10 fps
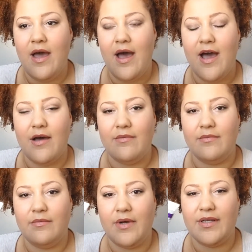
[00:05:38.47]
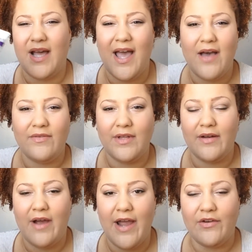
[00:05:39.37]
I have a
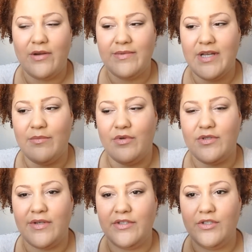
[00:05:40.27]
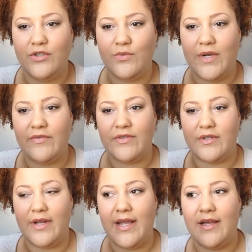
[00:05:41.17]
lot of eye cream samples, so I just use whatever's
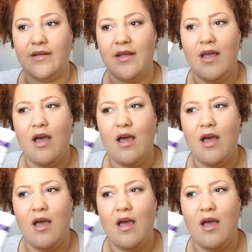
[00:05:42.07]
on hand.